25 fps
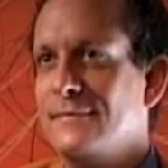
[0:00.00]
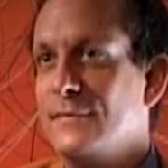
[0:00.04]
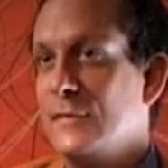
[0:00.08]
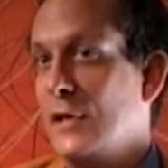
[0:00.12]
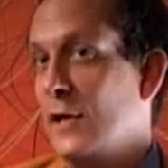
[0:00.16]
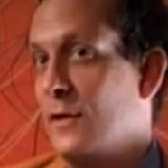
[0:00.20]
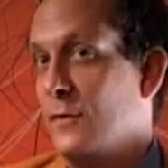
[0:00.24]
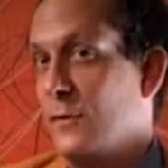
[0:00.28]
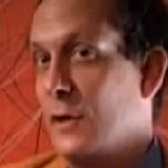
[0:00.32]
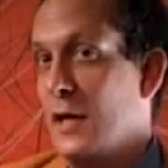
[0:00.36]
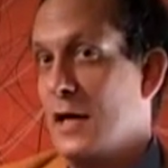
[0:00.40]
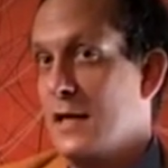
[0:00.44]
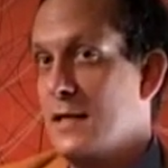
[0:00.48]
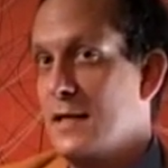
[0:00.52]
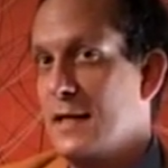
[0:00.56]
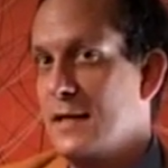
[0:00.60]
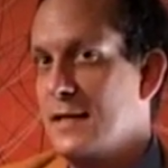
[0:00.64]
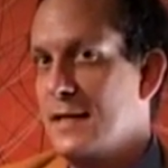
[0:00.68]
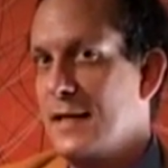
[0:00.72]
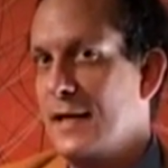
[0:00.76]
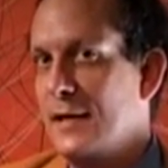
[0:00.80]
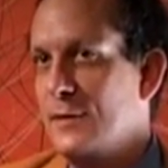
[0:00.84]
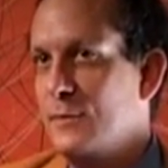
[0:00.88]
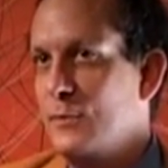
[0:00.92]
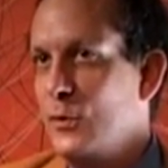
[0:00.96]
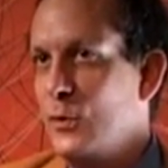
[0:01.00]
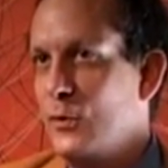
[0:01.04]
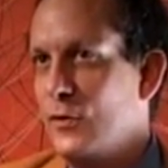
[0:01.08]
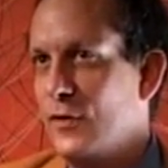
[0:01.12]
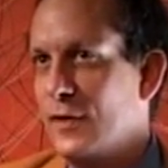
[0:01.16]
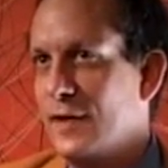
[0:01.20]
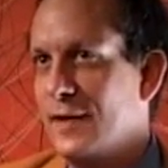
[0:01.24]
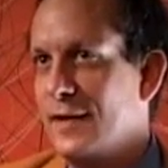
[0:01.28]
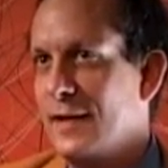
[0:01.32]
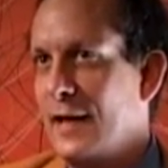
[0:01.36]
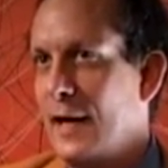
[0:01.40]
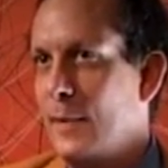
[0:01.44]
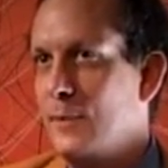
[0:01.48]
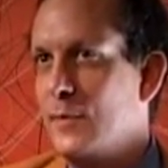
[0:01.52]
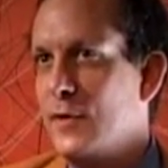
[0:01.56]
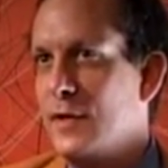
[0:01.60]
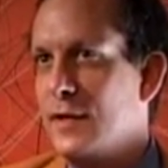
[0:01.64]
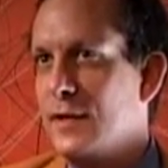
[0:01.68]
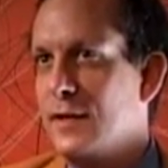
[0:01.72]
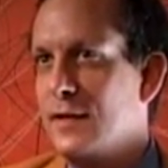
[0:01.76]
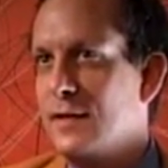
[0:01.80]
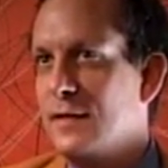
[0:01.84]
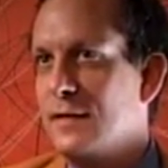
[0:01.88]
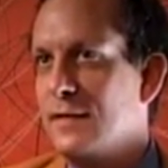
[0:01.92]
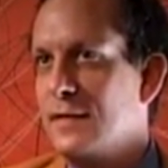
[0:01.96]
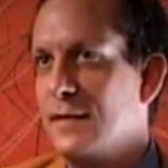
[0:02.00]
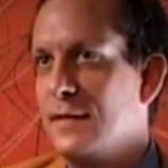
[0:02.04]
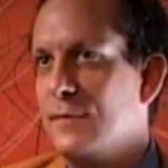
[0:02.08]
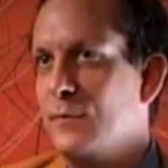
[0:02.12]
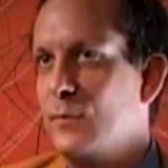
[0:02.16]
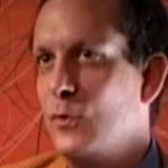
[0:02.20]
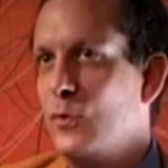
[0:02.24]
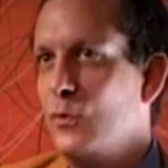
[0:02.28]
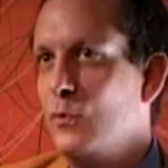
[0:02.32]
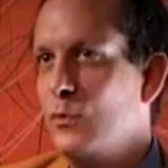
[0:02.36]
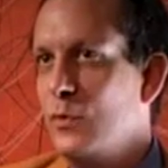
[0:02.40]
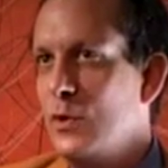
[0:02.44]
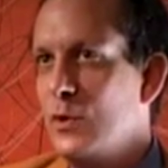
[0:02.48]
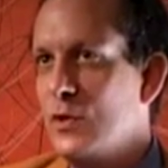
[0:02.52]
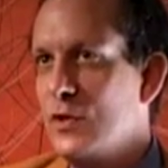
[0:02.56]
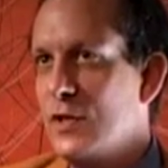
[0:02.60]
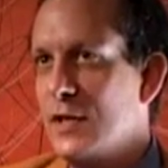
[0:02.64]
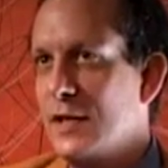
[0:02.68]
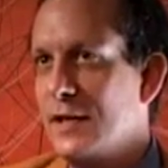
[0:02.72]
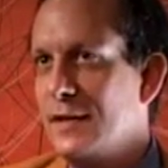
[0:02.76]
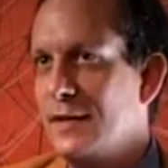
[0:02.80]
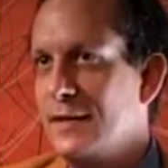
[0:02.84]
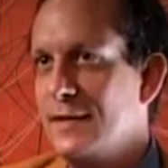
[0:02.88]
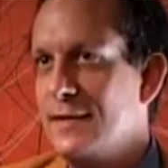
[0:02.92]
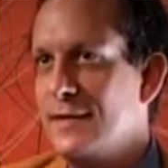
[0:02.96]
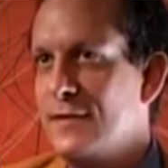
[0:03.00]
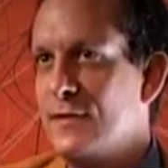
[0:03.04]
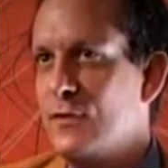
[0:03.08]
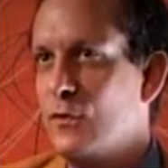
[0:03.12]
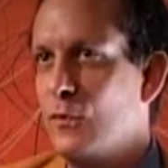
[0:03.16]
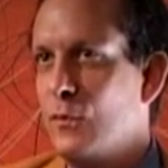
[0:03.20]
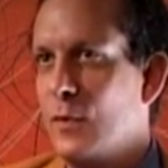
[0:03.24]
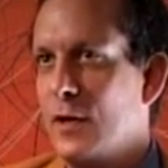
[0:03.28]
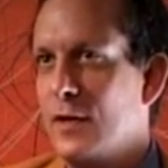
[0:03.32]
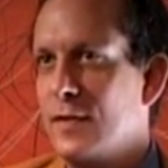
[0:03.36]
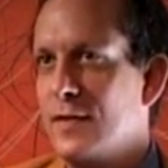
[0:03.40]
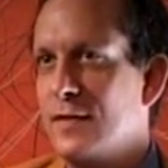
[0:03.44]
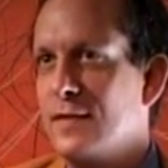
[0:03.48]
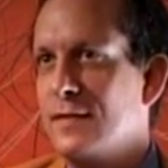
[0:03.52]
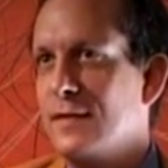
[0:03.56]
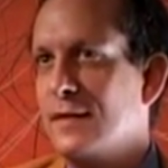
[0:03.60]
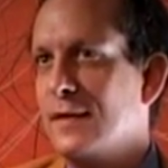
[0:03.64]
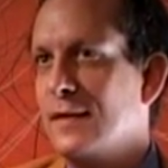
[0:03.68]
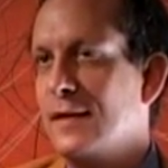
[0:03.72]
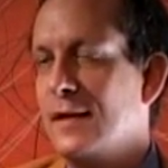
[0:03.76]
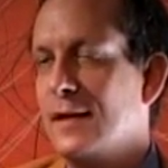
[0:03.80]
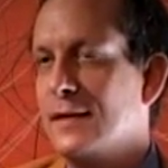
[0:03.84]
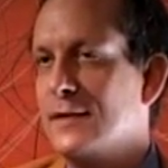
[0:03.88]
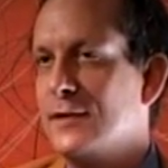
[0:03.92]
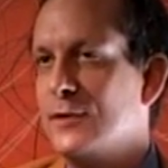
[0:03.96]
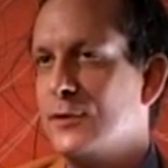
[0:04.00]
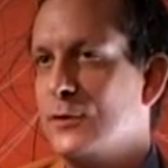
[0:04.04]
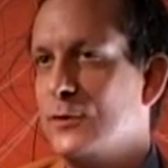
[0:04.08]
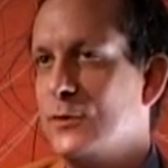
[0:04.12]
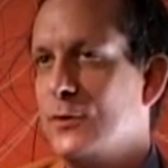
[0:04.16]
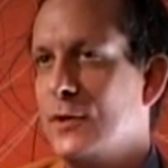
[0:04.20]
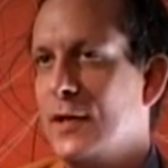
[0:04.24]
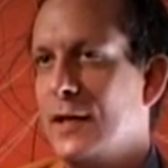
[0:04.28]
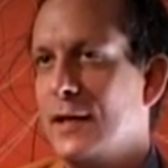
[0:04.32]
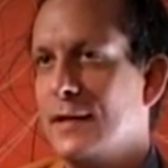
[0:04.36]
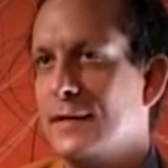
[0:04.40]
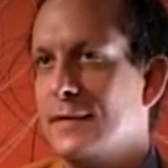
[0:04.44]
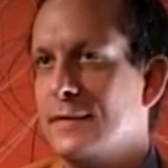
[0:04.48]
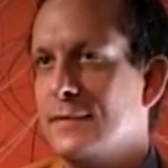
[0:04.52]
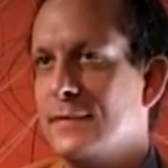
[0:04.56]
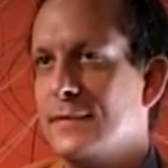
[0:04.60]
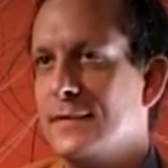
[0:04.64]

Yeah, well, as I said, music, haptic musical instruments. I'd like to do that.